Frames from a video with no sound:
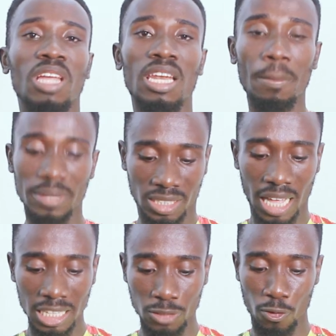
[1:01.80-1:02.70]
Let me
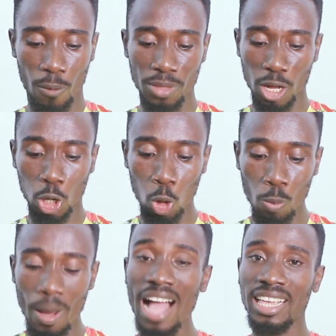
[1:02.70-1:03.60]
start from the
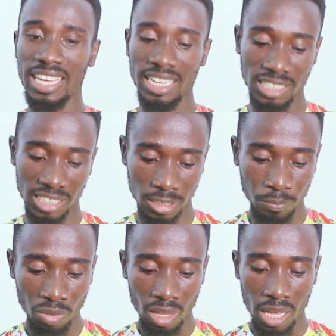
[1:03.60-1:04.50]
global
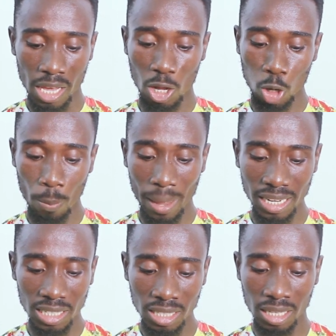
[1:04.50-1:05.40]
cases.
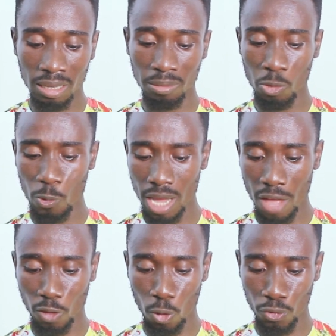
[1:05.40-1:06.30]
Globally, we
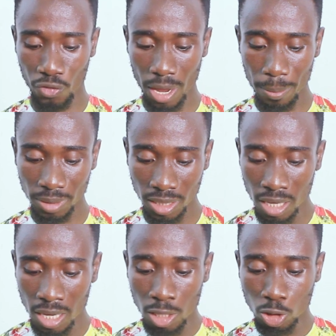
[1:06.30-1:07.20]
have confirmed
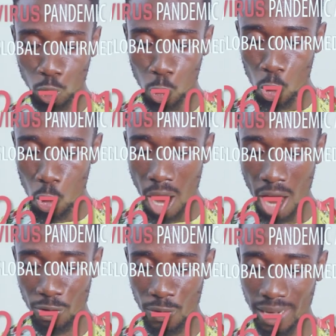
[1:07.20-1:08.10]
two
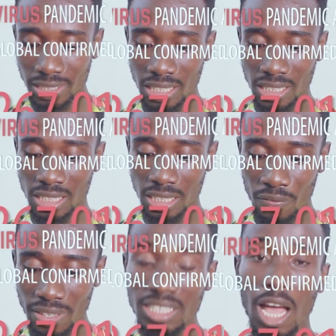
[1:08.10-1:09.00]
hundred
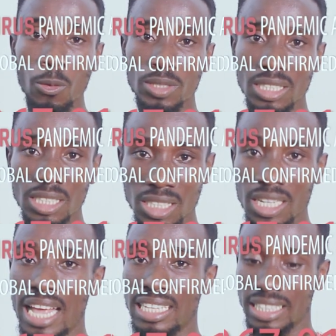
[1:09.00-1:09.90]
sixty-seven thousand
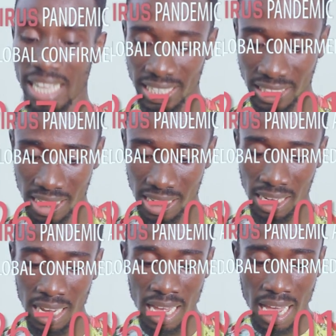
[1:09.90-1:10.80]

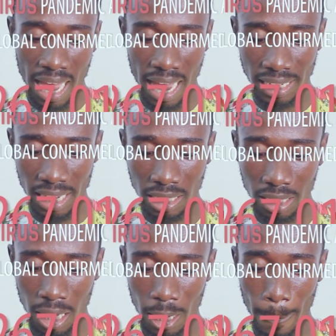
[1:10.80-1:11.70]
thirteen, and
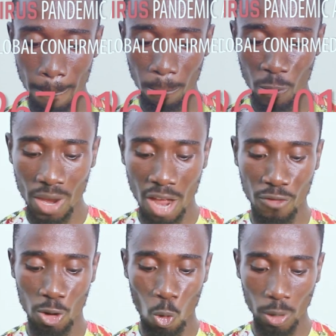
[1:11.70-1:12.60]
then um, we
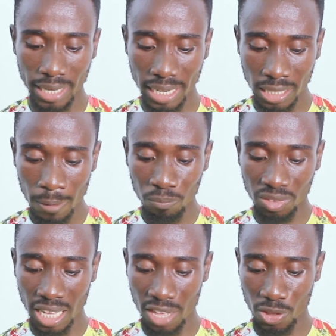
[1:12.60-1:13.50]
have recorded
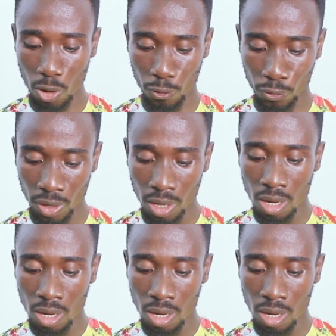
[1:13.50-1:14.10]
death of